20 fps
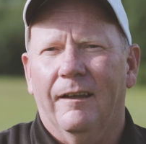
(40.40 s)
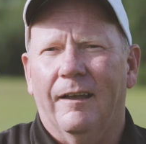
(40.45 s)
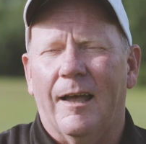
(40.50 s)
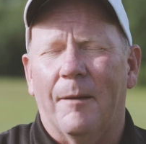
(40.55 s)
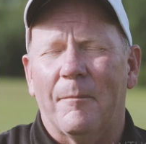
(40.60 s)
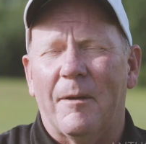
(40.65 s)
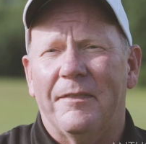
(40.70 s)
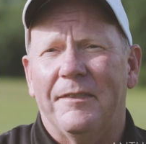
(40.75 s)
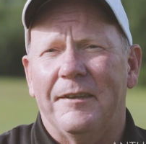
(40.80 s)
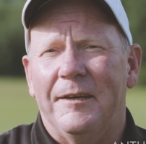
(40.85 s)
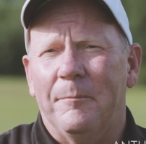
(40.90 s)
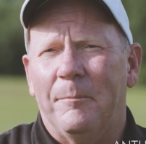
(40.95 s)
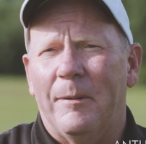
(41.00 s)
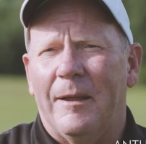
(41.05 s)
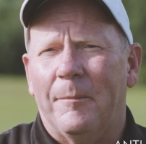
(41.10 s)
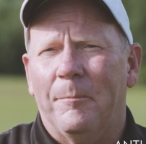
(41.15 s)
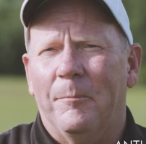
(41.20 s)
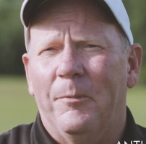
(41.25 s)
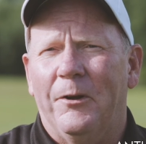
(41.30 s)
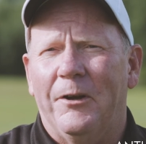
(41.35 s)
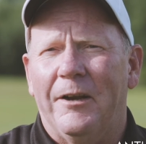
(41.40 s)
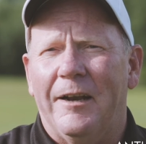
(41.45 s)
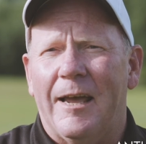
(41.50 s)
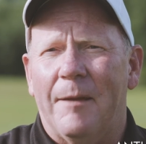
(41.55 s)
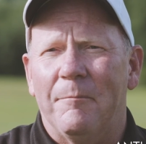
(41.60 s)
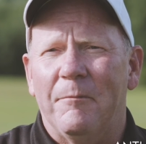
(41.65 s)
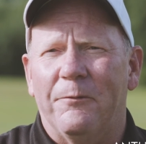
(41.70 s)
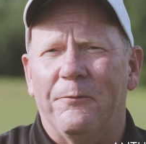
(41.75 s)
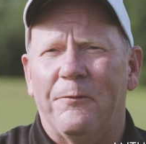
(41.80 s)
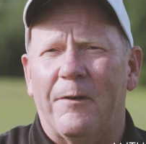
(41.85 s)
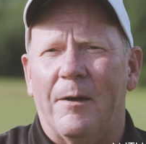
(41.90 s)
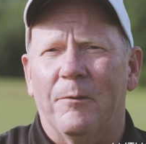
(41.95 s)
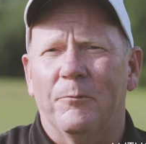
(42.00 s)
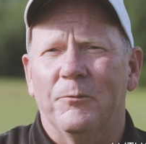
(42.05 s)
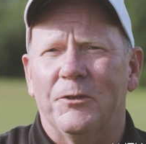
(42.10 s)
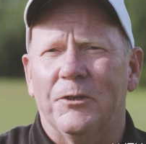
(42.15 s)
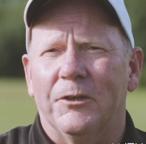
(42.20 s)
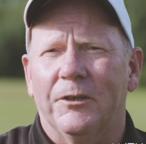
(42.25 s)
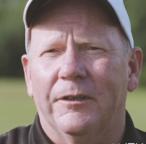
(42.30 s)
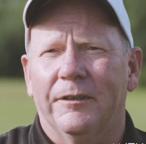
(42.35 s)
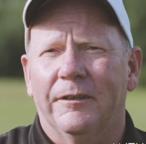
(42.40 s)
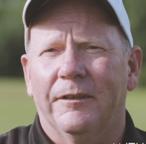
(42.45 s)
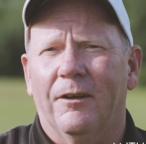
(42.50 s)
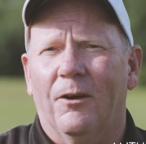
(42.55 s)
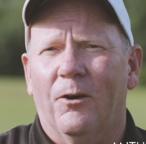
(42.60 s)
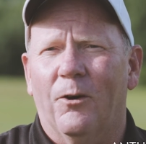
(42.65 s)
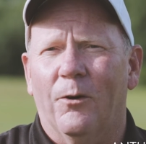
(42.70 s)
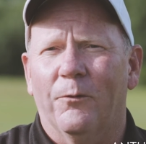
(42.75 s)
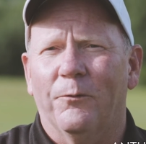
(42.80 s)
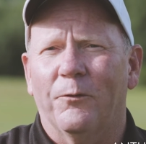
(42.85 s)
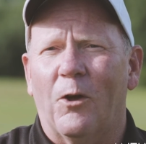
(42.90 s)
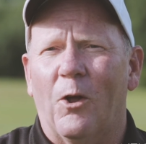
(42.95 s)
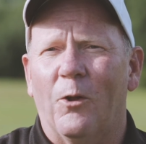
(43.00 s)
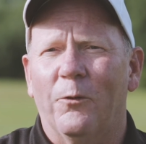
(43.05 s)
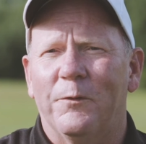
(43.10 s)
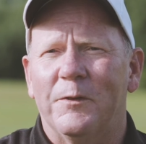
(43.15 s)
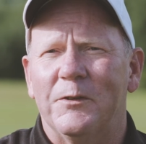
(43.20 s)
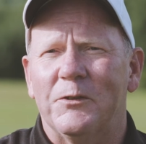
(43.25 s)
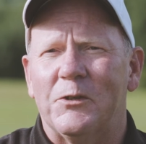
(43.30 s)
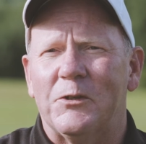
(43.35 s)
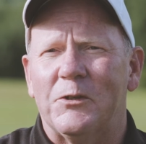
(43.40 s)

I'm Anthony Blackburn, and I'm the founder of Golfing